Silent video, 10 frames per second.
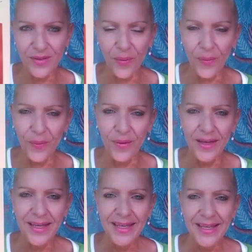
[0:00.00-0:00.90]
So
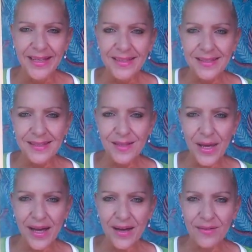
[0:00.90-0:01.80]
this is
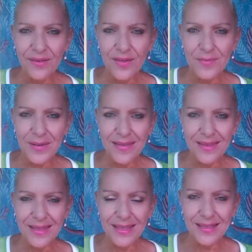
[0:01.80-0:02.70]
about, if anything,
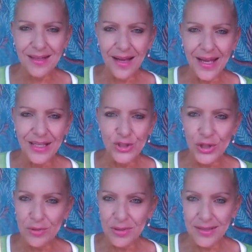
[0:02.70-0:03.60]
things like any
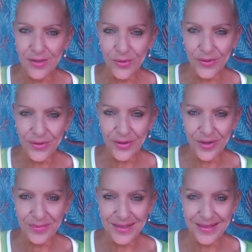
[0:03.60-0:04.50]
turbulence going on at
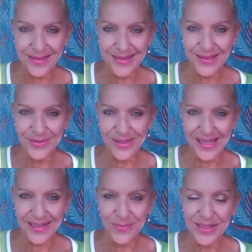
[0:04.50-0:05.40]
home, it's going to settle down.